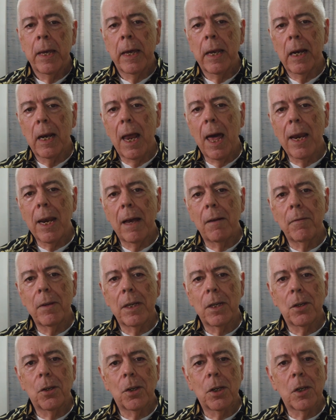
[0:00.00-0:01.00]
And a lot of
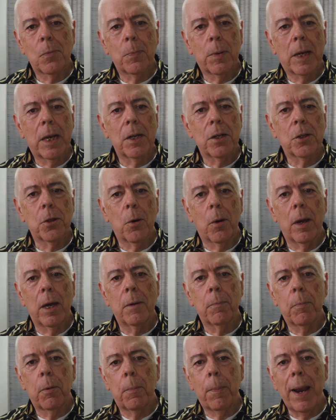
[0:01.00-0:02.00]
it is just because they're
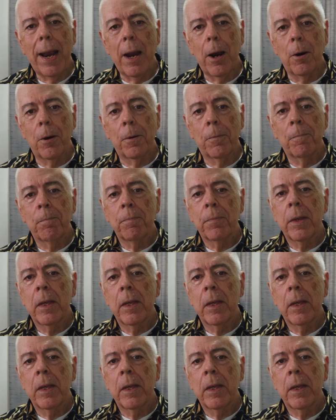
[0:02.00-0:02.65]
unprepared.